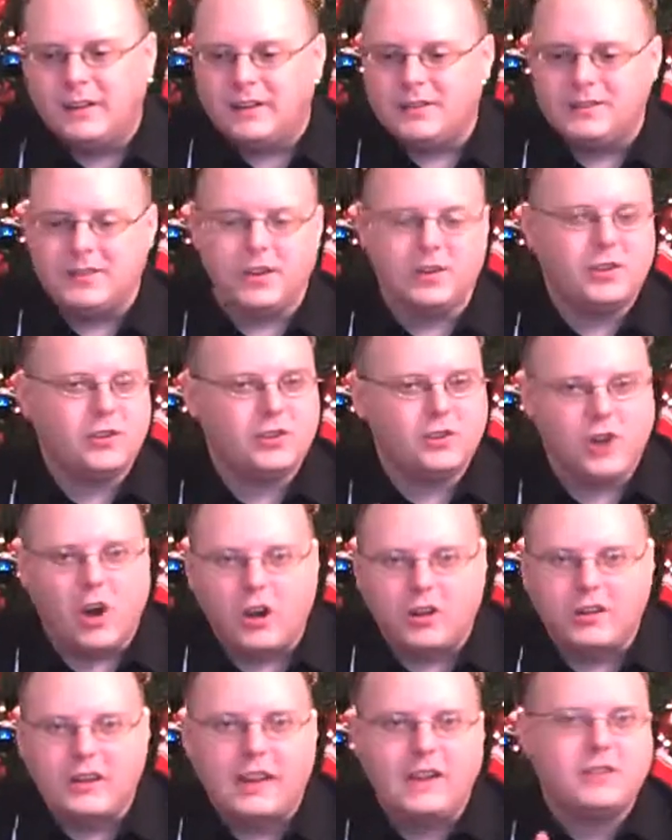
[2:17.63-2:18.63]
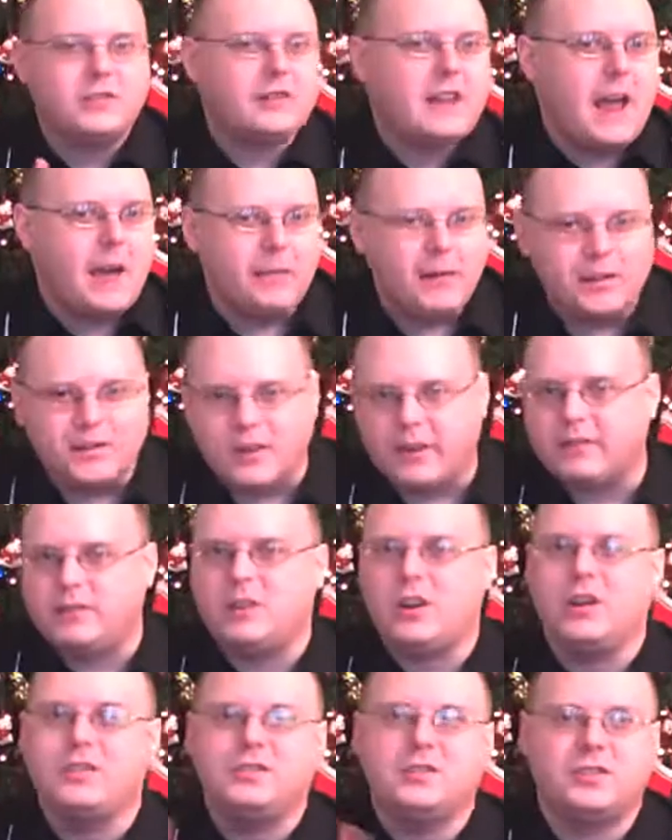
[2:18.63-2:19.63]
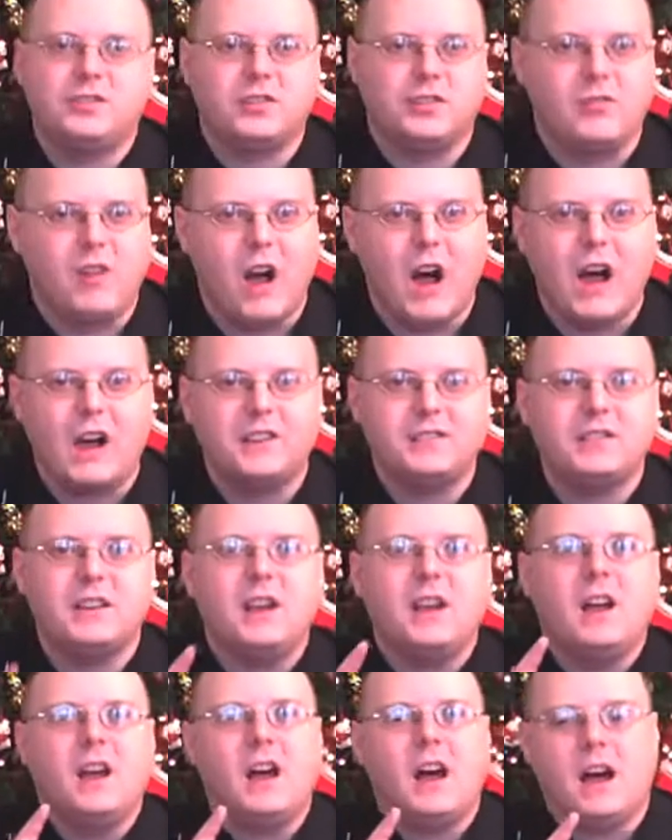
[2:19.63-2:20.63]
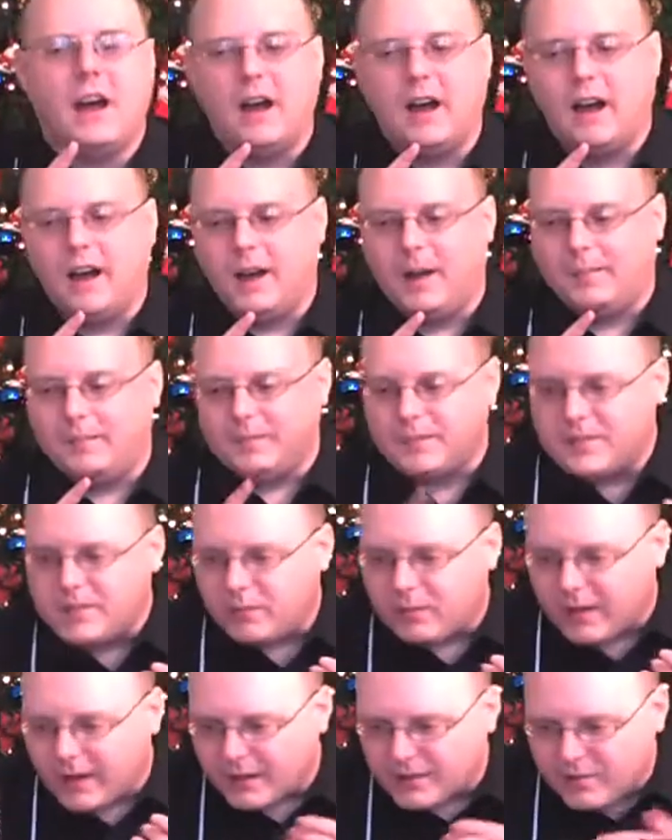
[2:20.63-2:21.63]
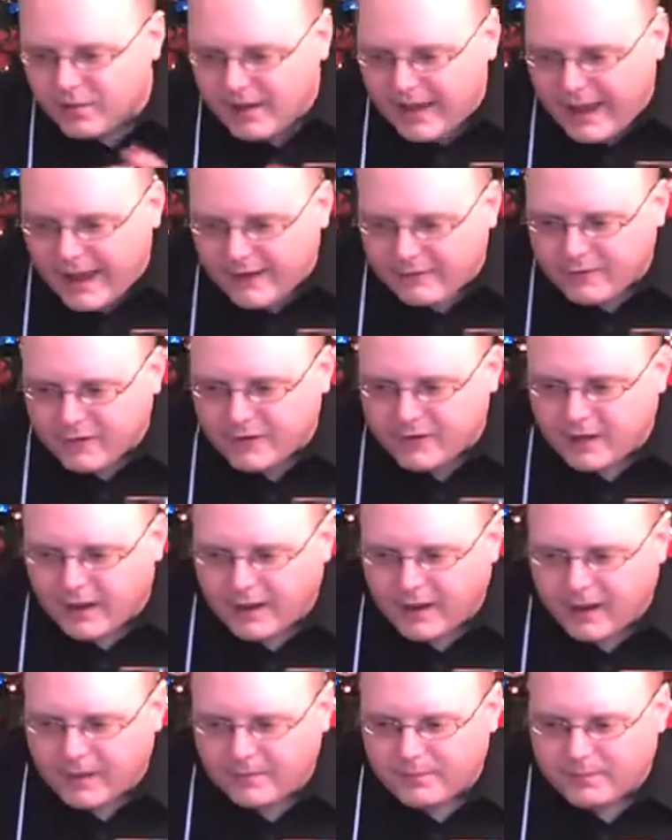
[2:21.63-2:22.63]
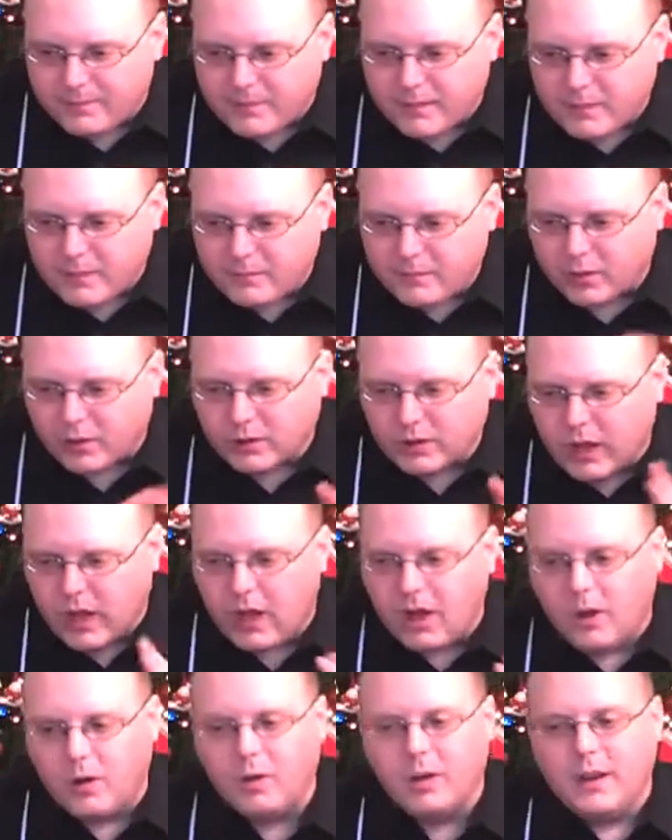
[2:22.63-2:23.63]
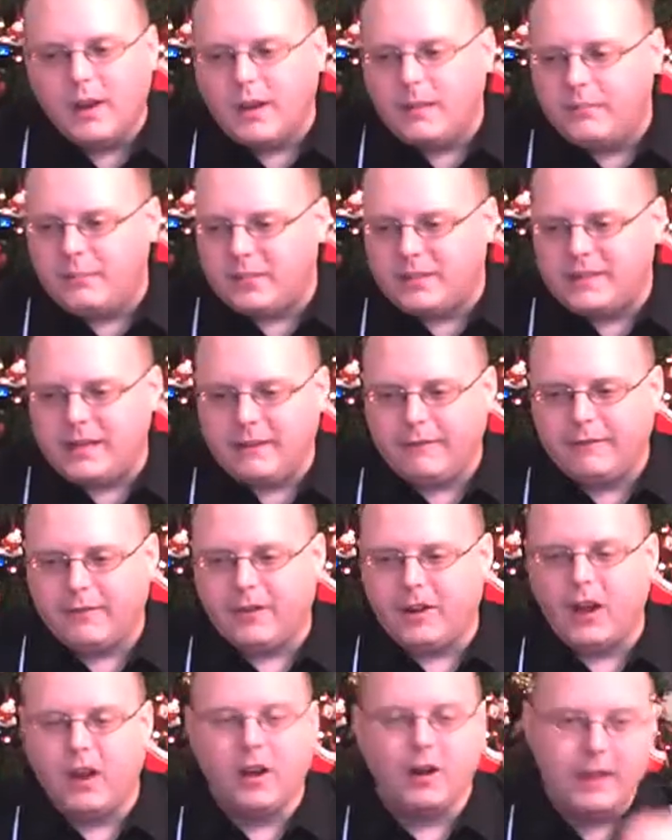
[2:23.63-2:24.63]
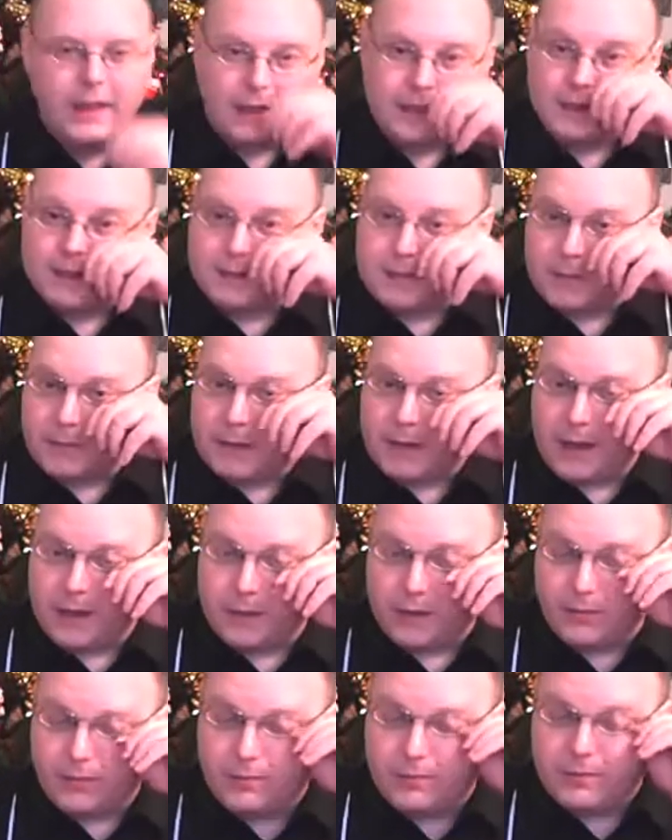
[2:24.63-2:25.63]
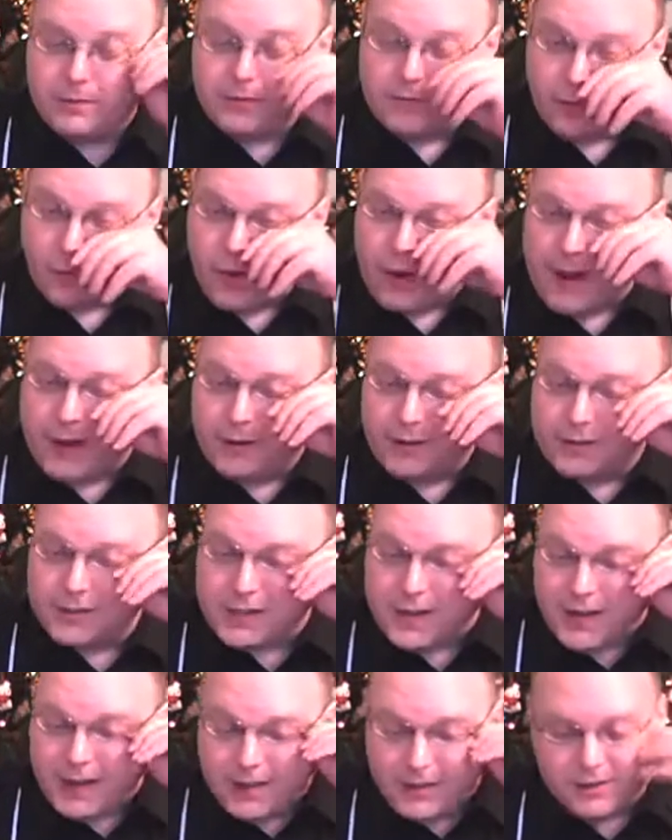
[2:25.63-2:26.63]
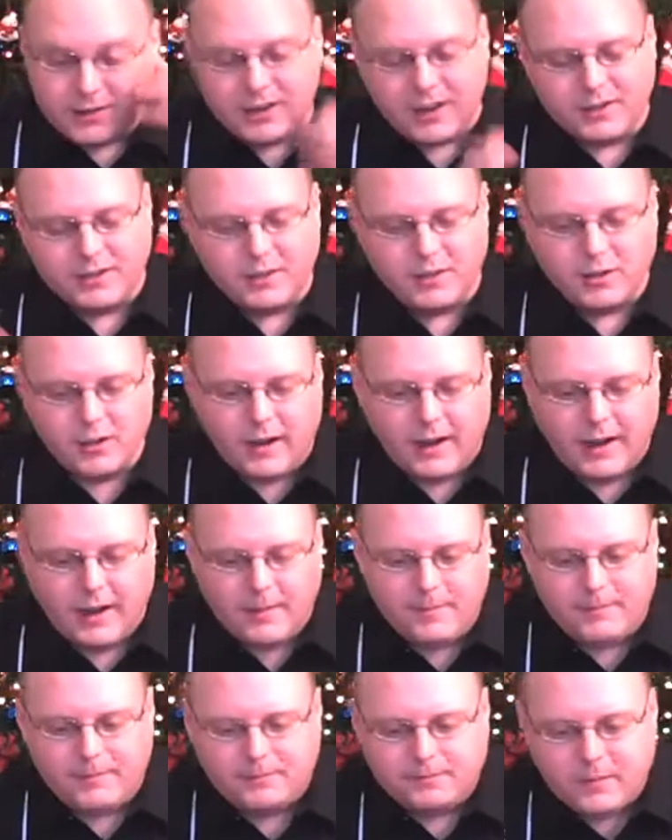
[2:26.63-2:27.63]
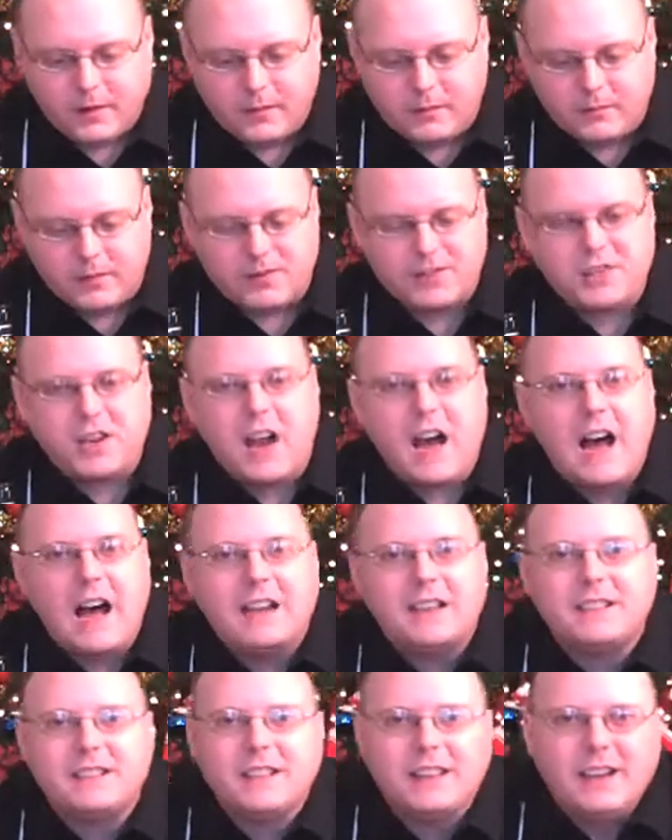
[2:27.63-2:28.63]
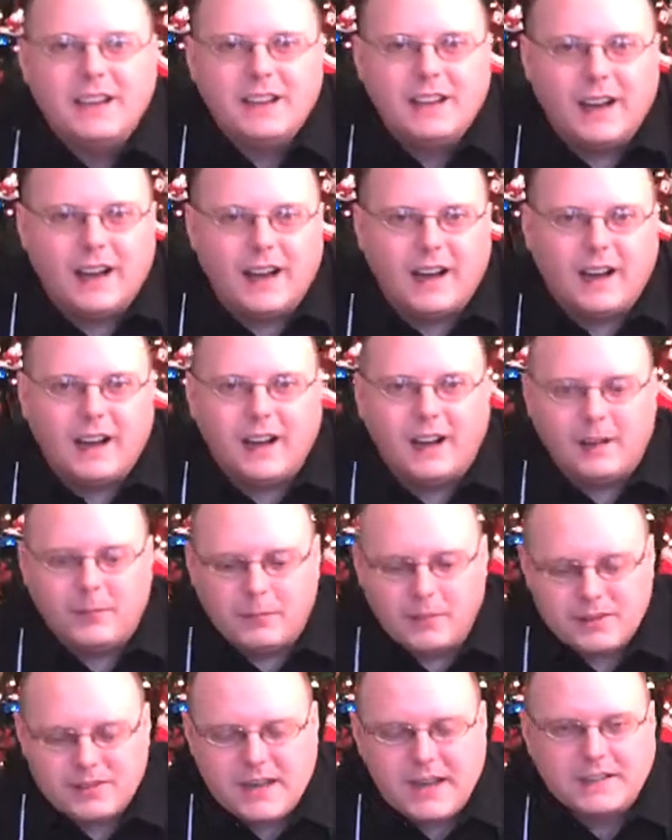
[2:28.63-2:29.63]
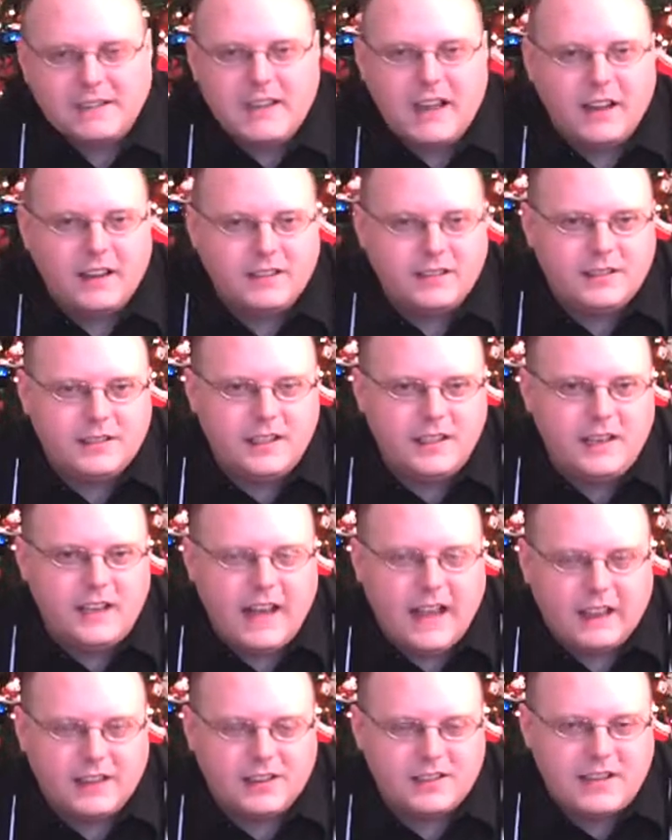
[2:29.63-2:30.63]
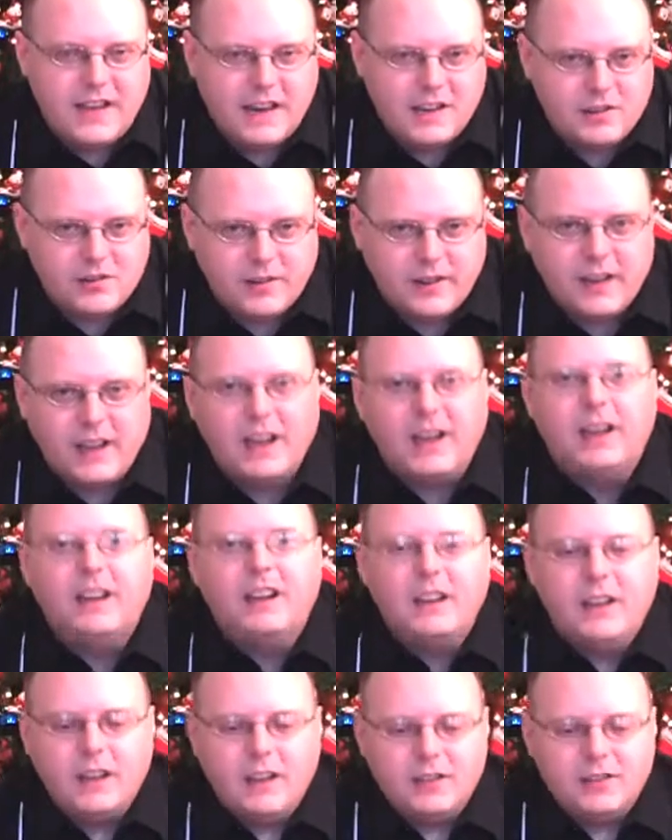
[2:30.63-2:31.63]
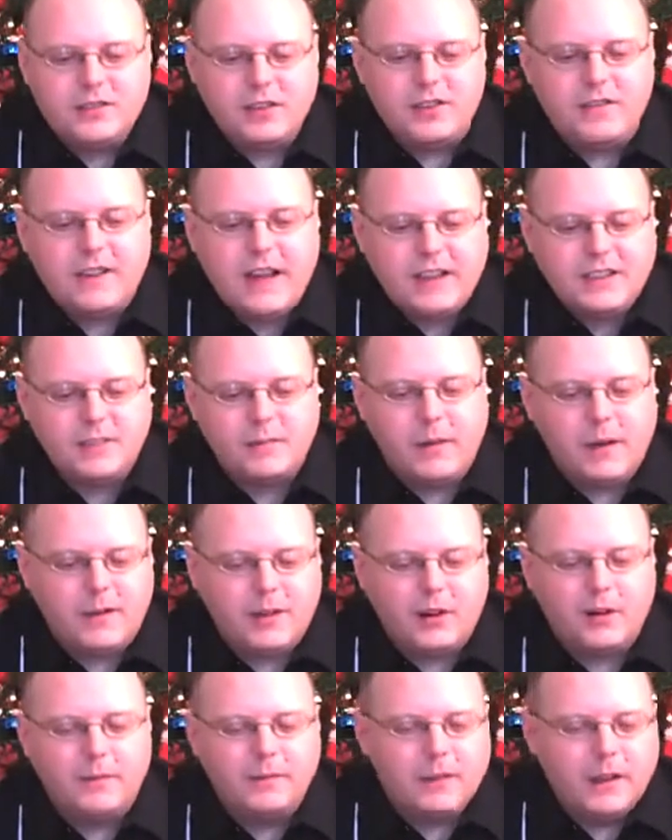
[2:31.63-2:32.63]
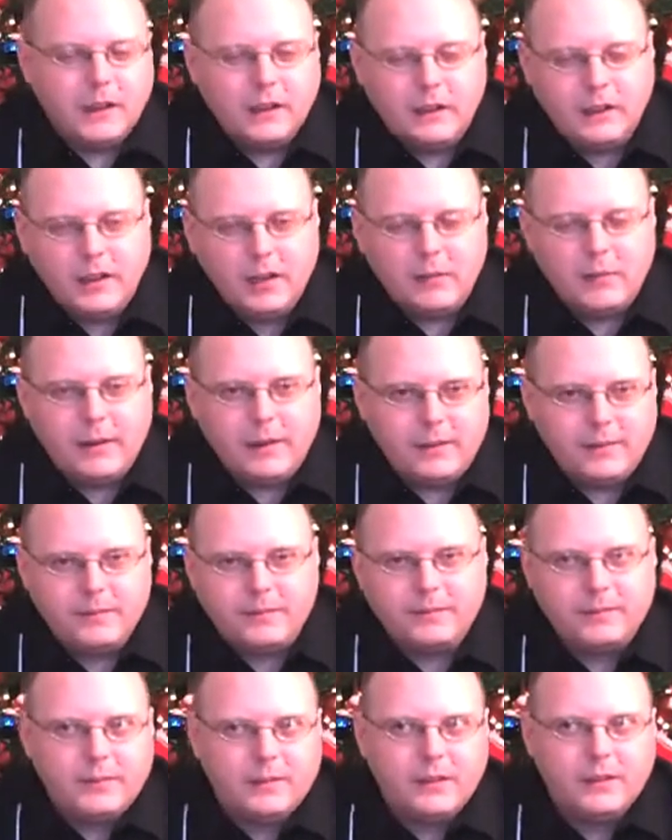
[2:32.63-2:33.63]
So your Chardonnays, your Cabernet Sauvignons, your Syrahs. Um, see what else we have: uh, Merlot, Petit Verdot. That's some of the other varietals. There's also um, Muscat uh, Muscat the Alexandria. So you've got some other little bit